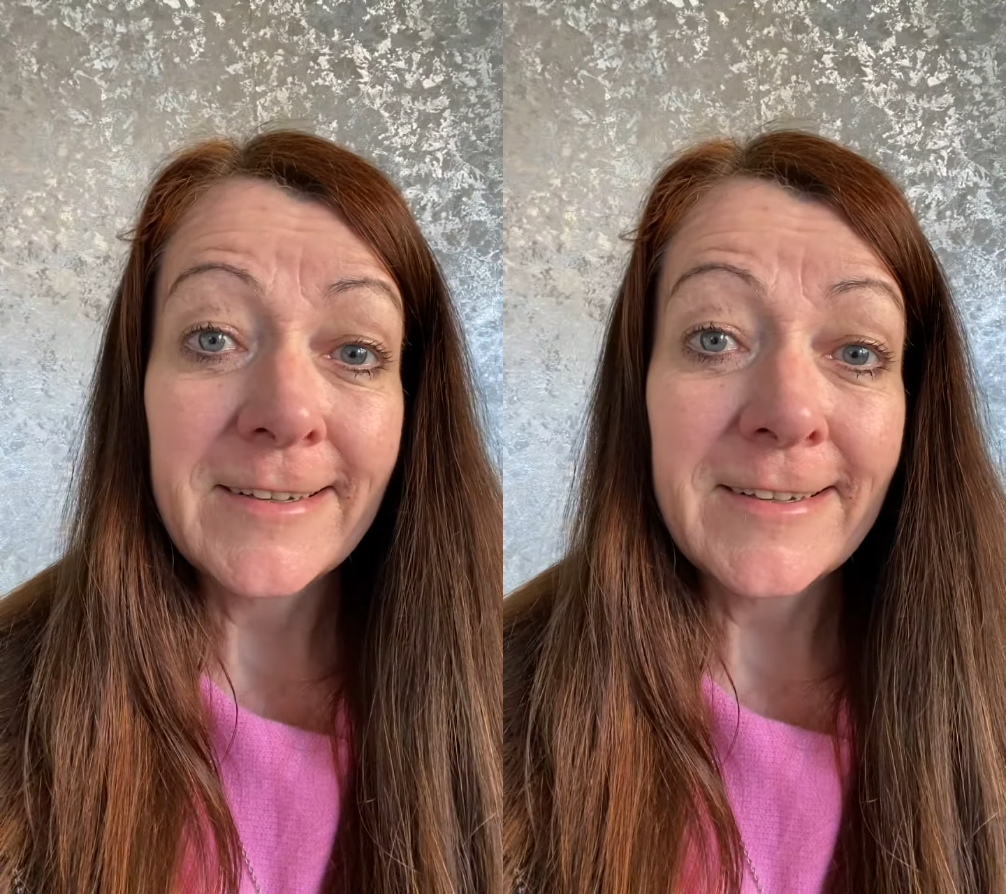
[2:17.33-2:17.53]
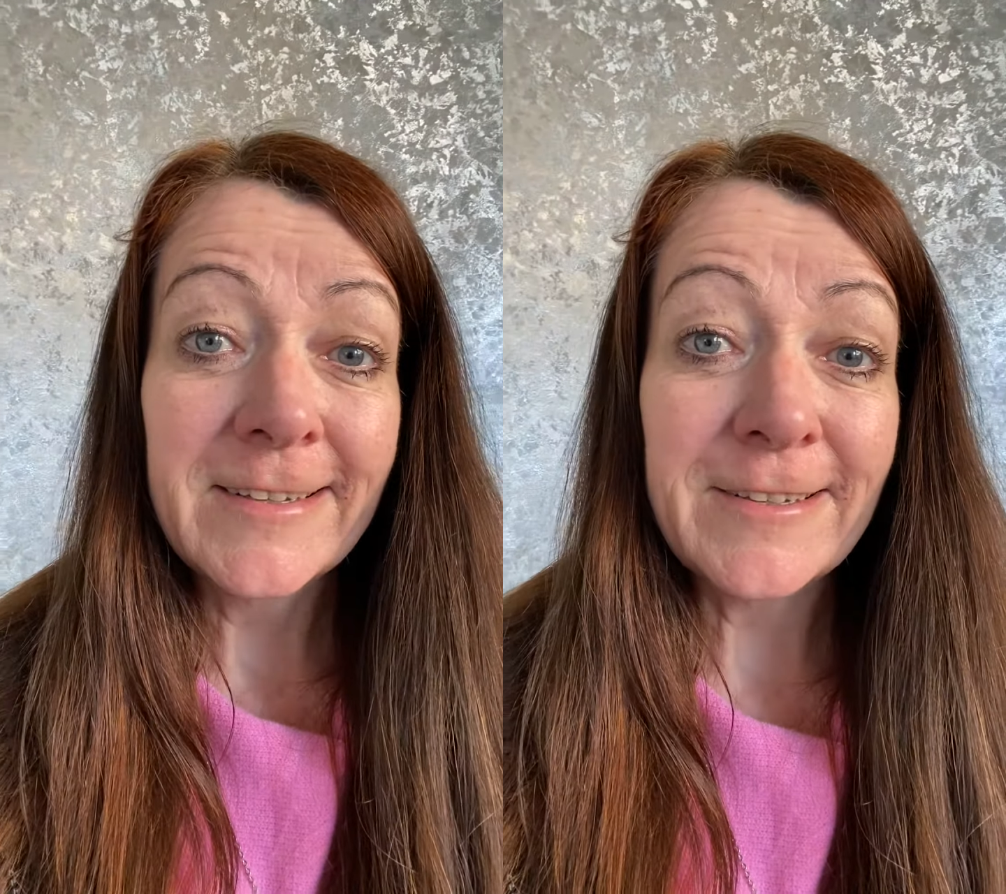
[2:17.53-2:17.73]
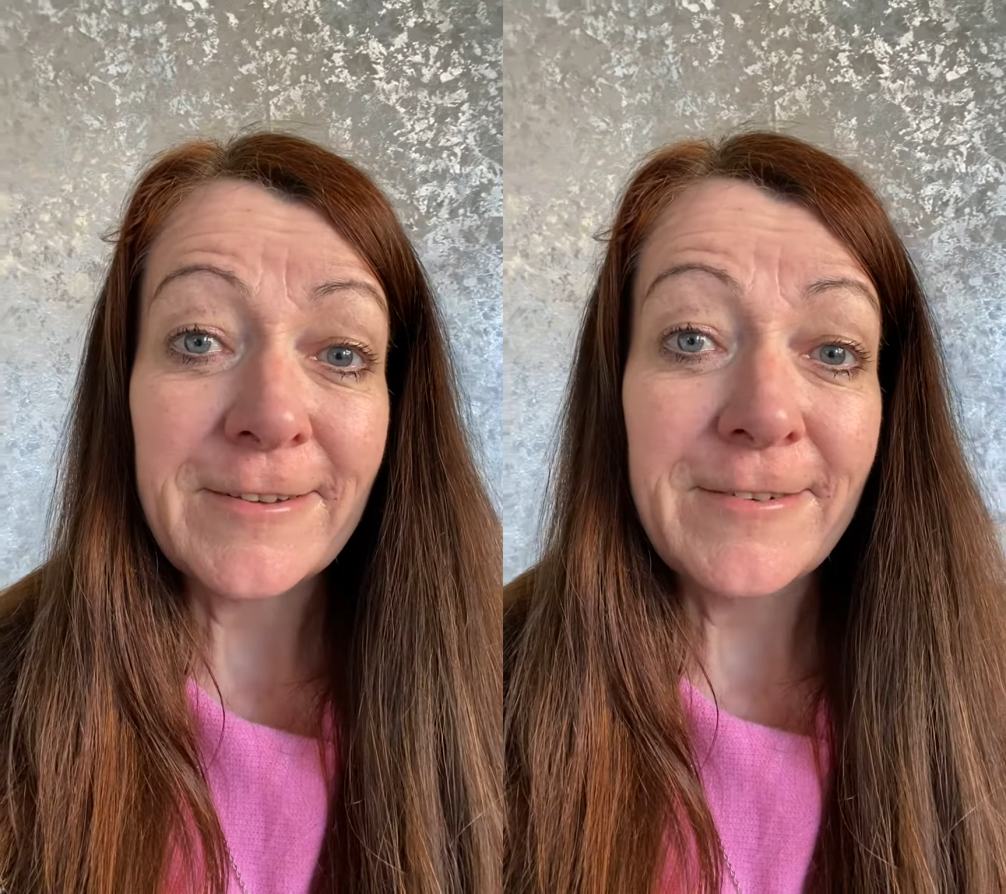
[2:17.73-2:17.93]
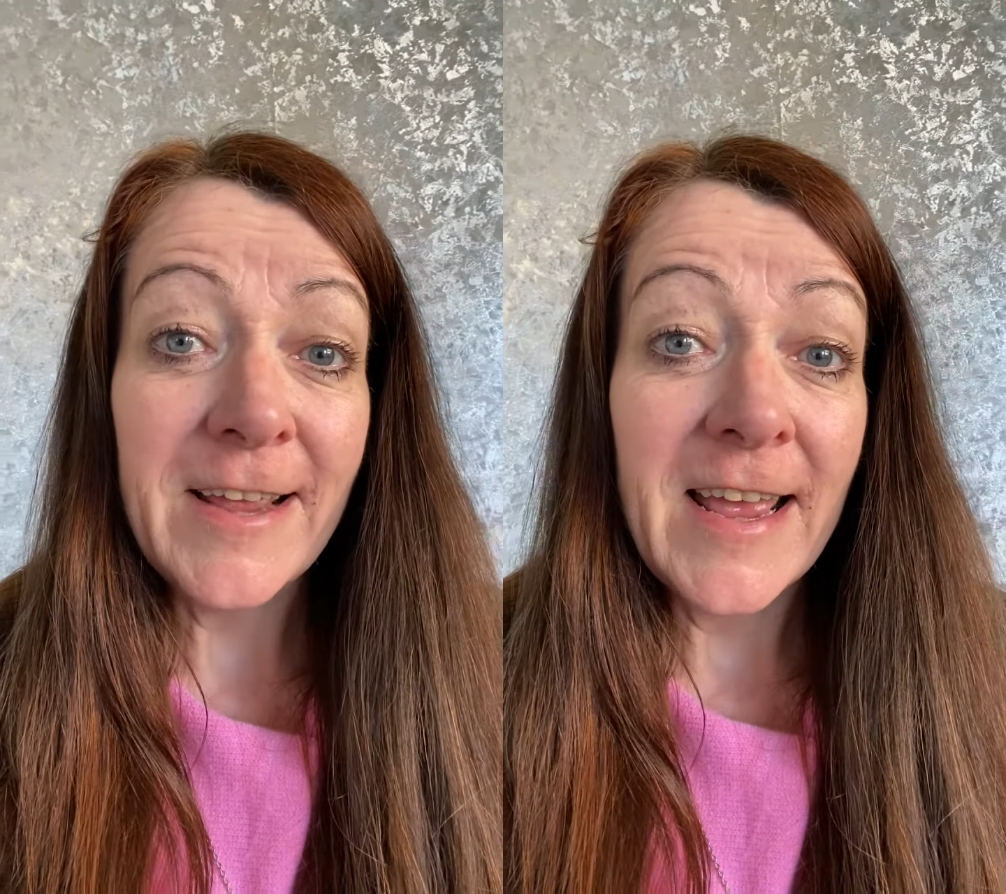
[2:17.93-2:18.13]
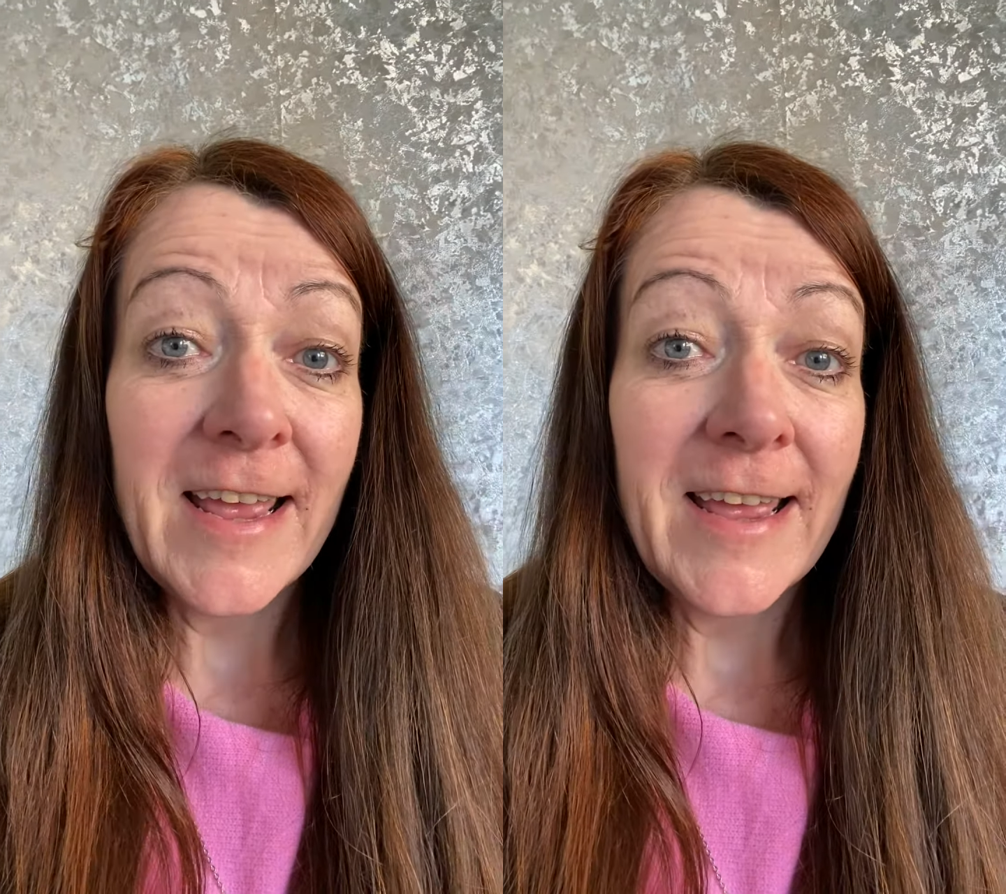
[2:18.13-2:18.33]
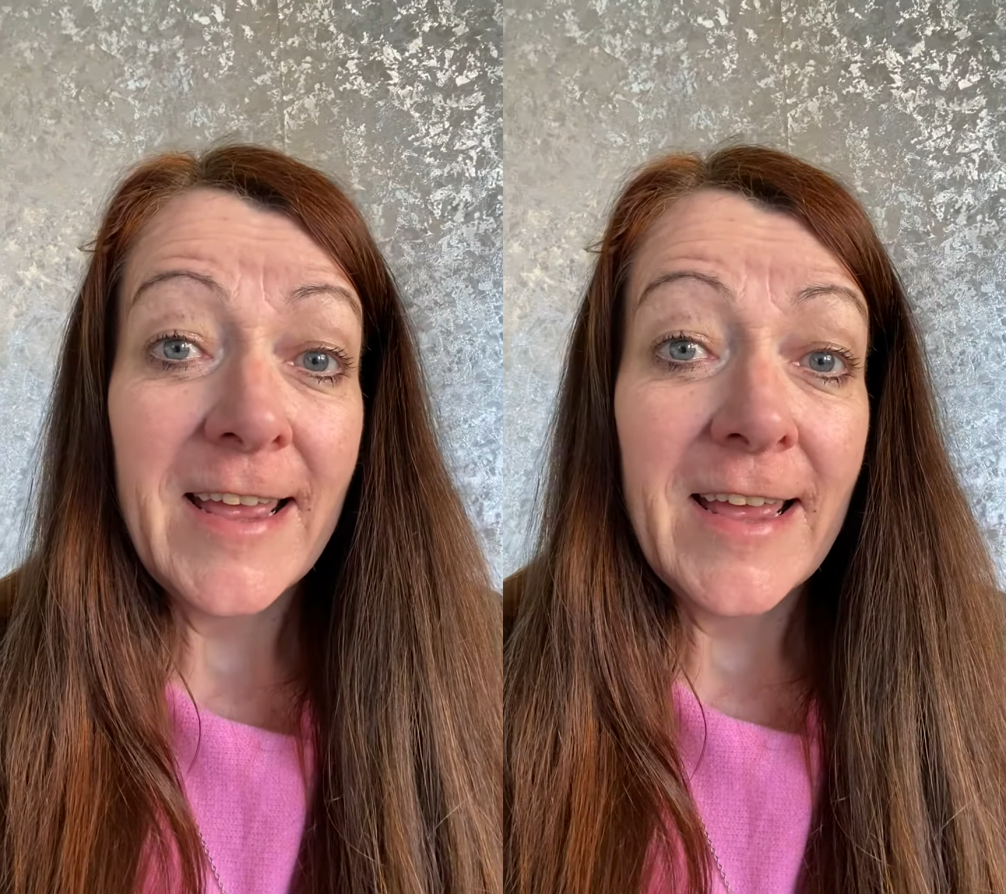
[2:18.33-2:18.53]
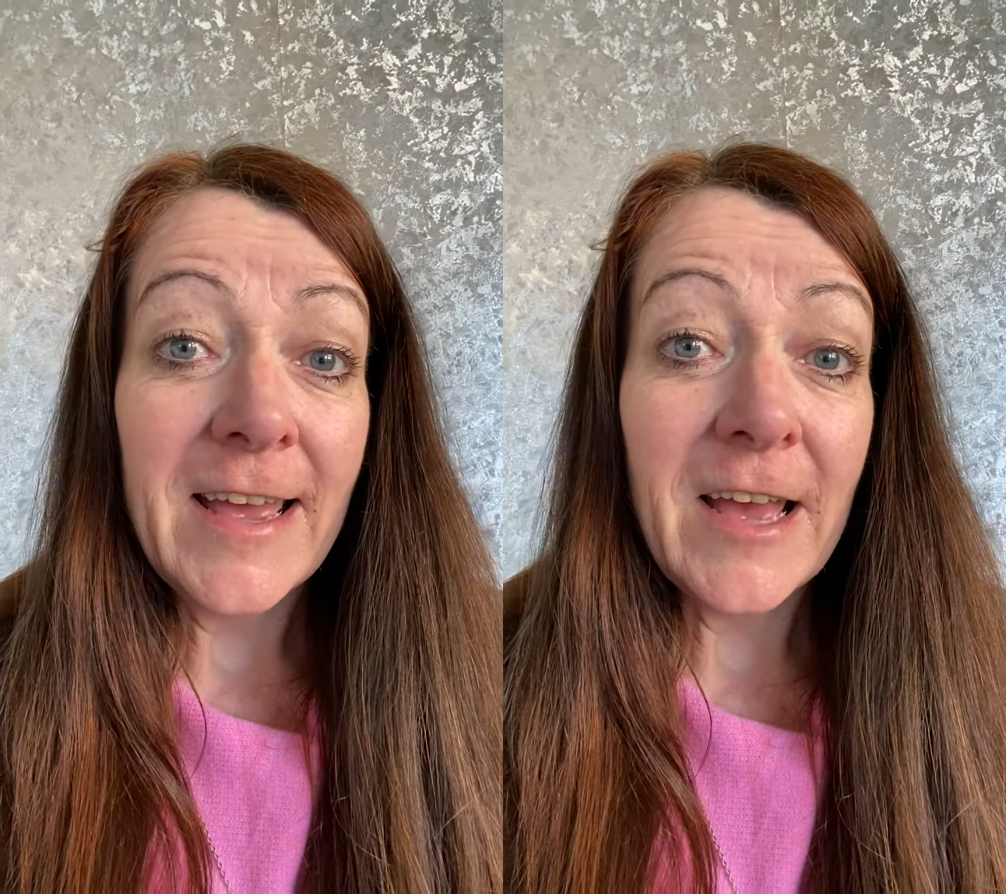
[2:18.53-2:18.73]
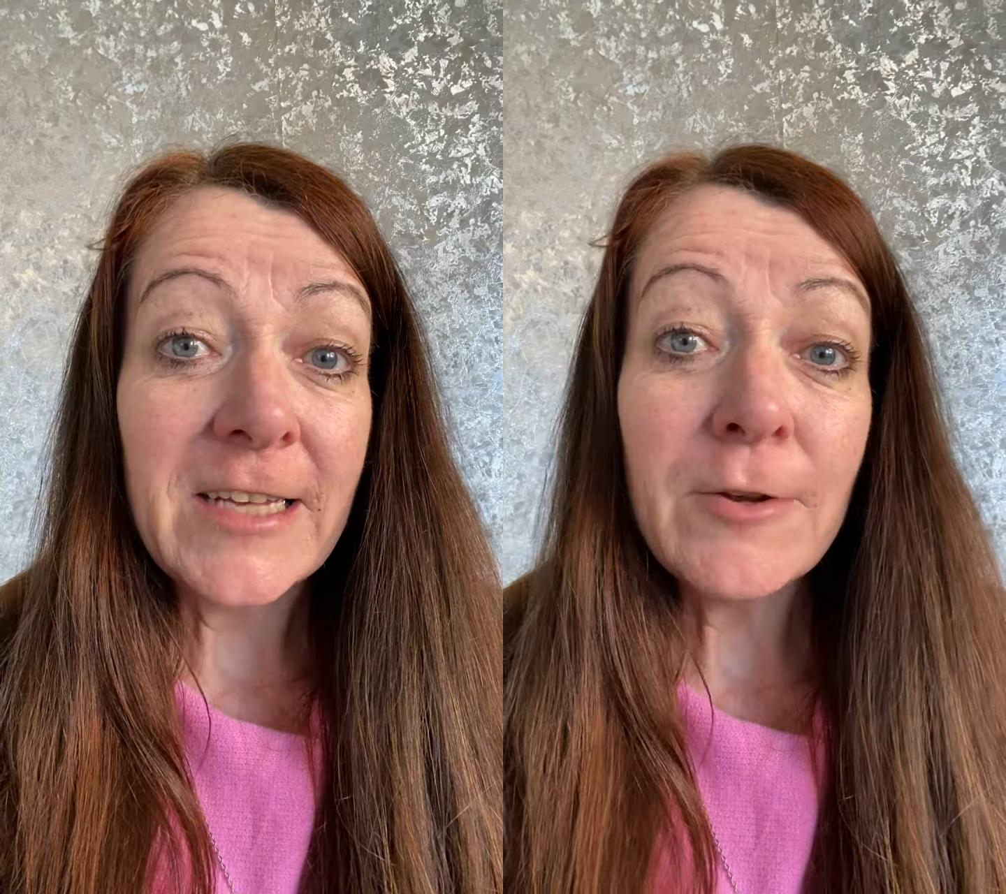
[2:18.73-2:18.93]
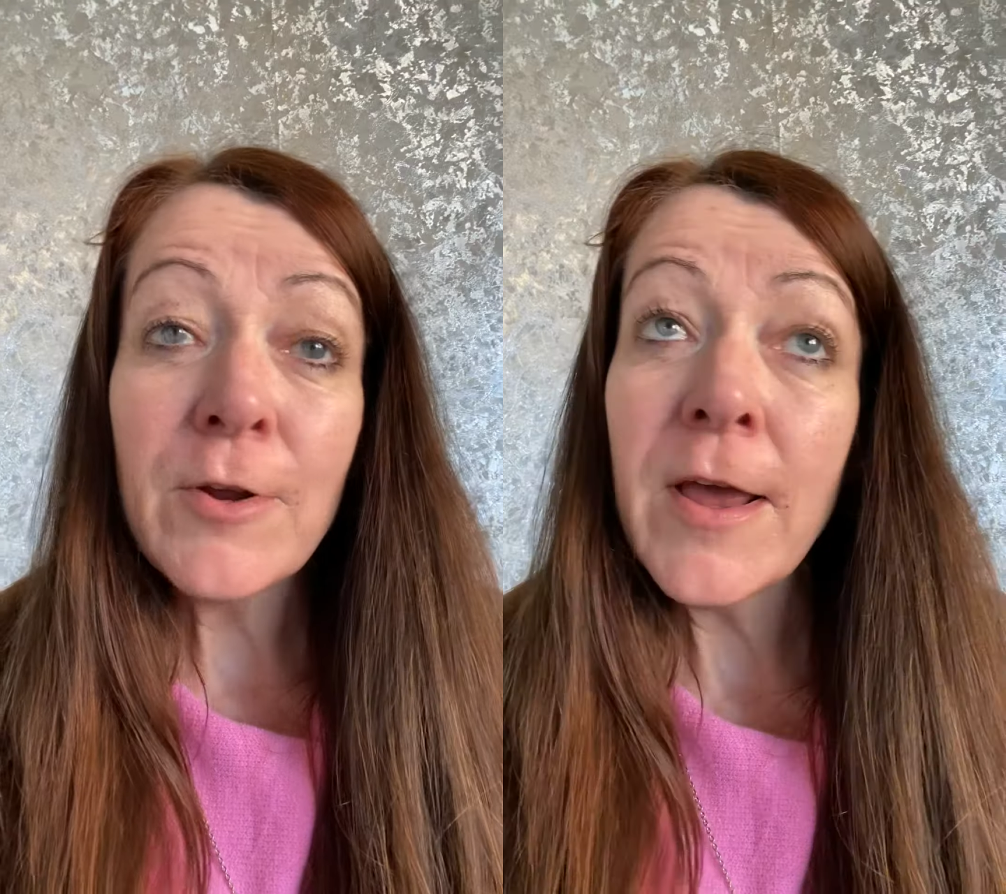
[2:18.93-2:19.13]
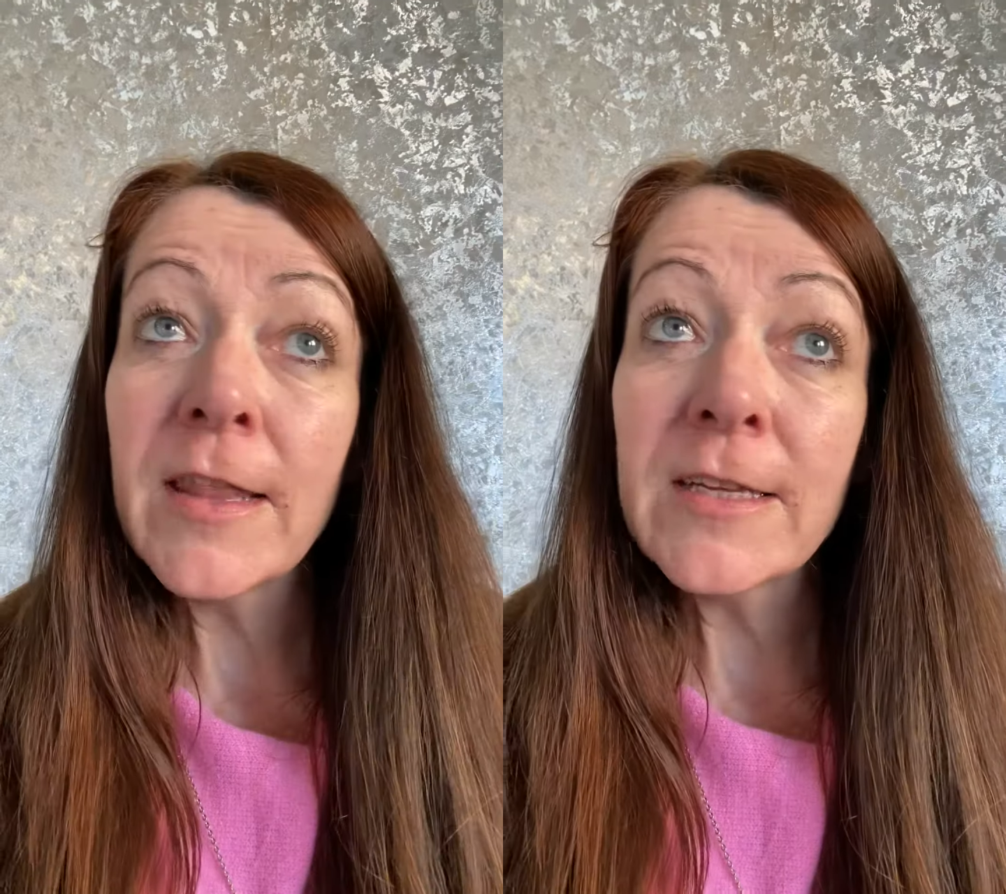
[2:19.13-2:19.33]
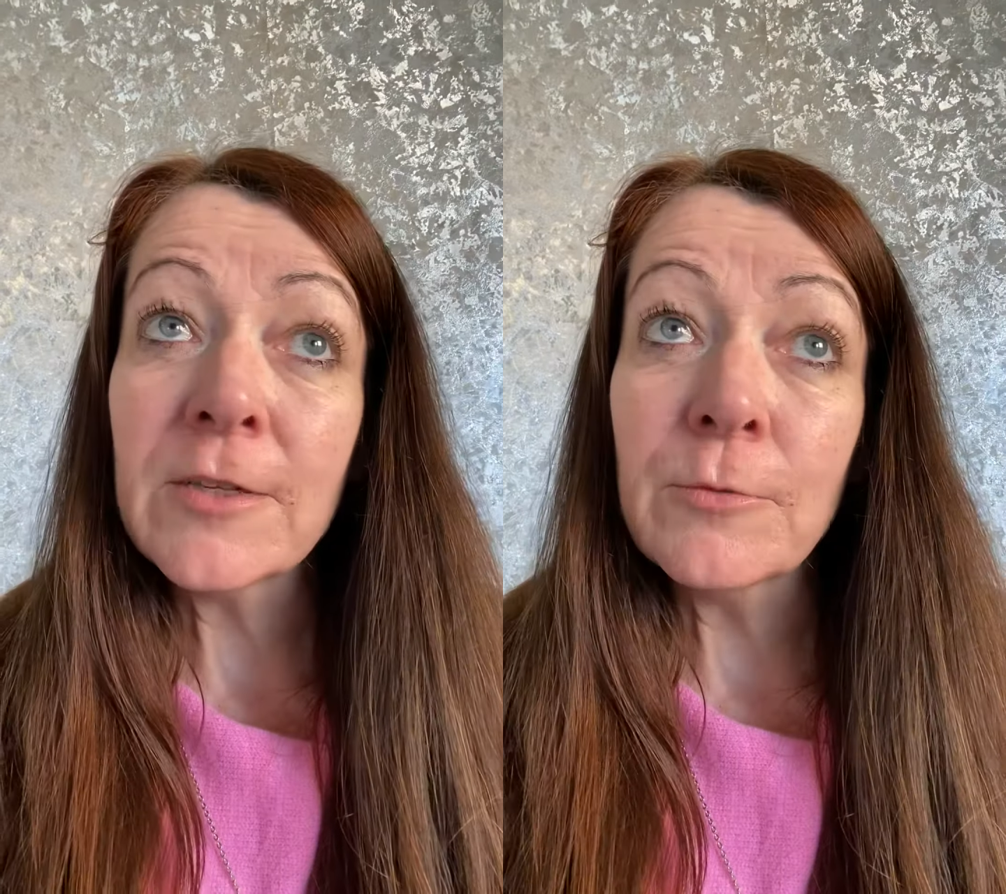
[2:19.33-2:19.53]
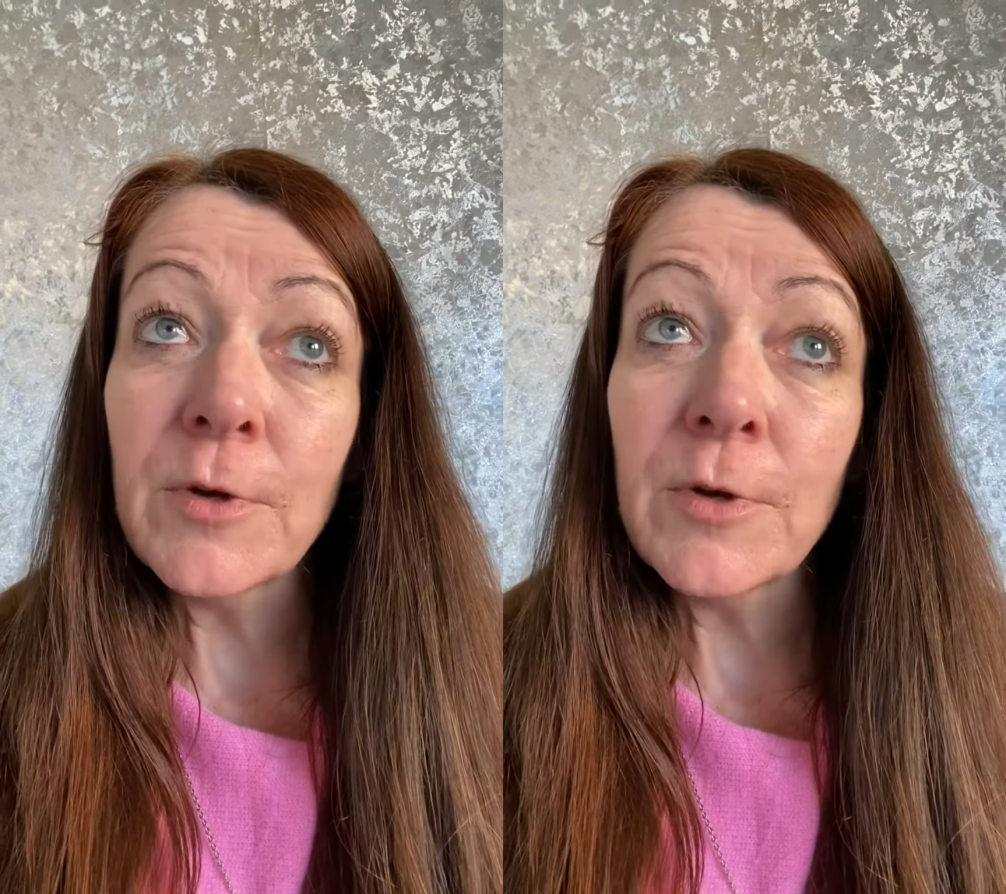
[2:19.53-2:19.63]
So I don't know how that's going